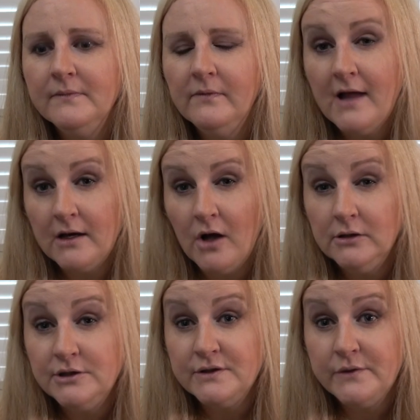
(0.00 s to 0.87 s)

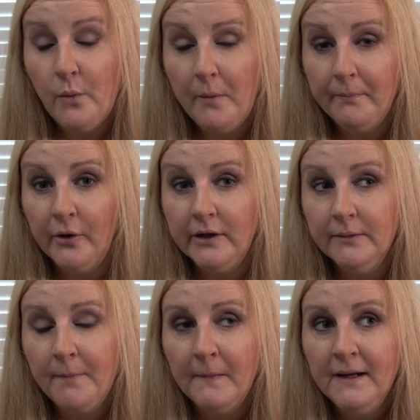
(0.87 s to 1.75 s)
psychologist at one
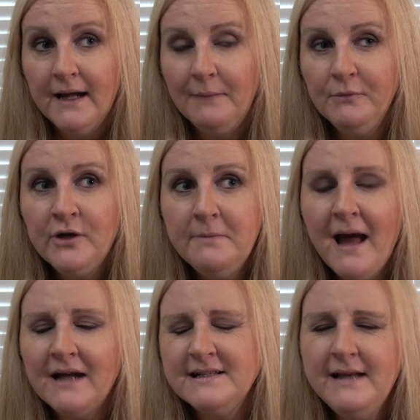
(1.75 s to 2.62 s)
point. I'm looking
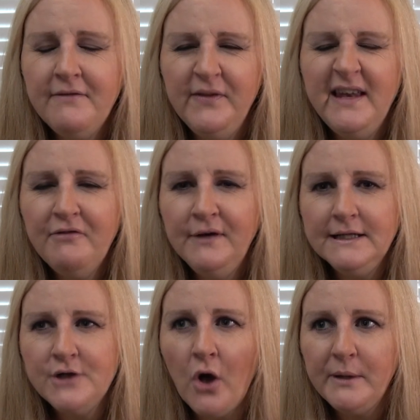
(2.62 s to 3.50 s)
back because they never
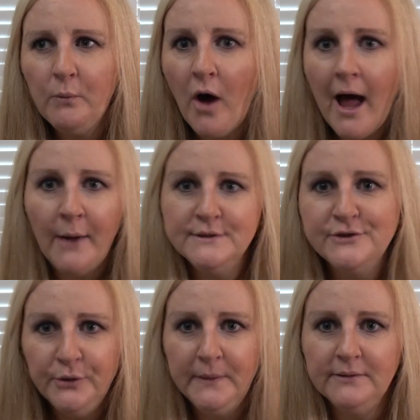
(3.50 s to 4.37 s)
really told me what I was
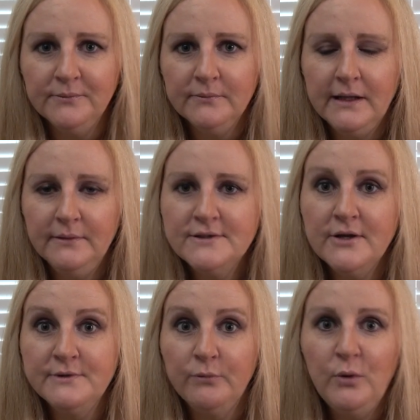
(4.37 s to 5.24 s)
doing in
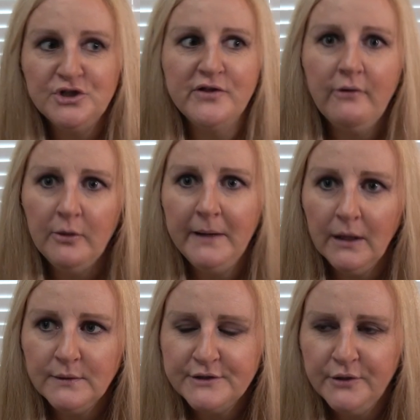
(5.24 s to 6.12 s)
terms of which therapy
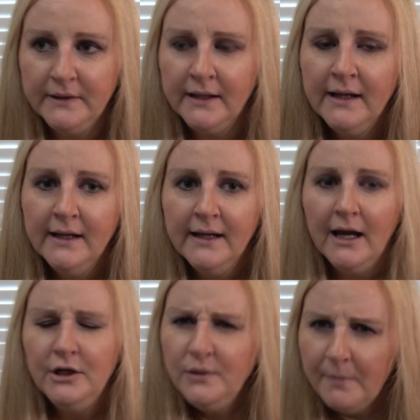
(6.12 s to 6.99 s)
I was doing.
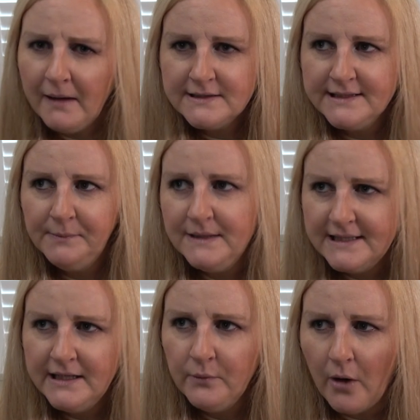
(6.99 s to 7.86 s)
I knew about the
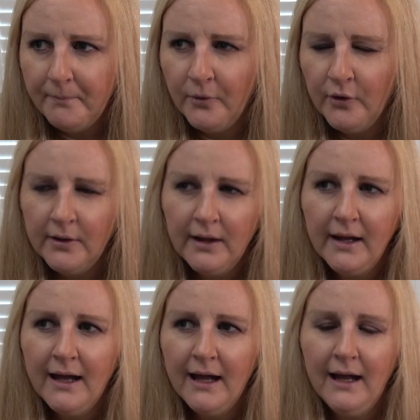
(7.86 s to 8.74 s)
CBT one, but
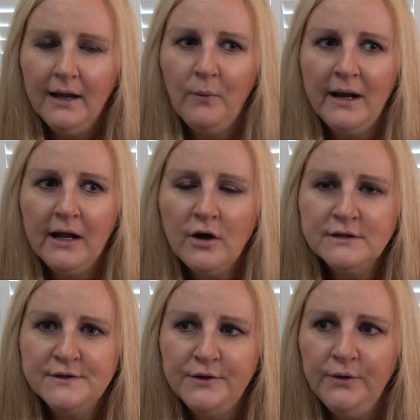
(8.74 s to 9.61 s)
when I
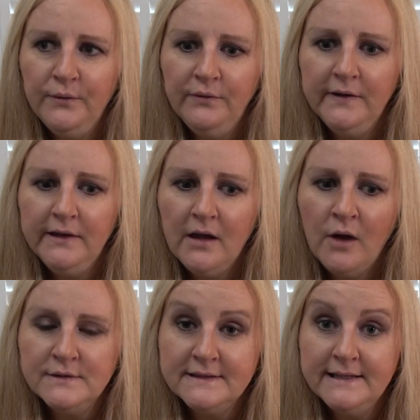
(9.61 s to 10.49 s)
got to the
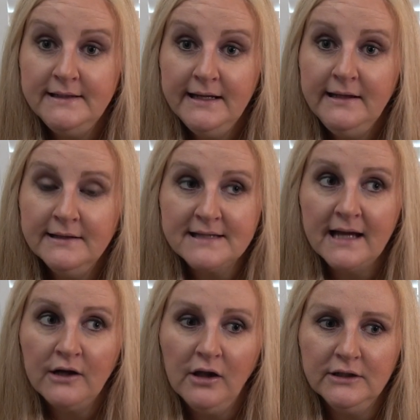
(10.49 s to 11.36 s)
OCD
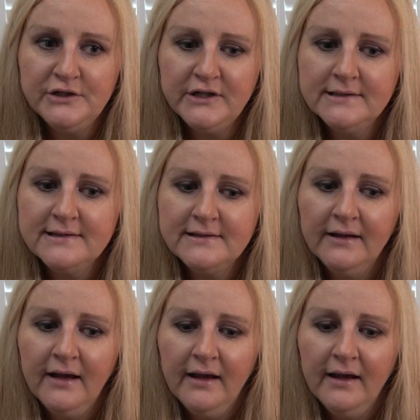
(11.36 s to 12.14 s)
psychologist,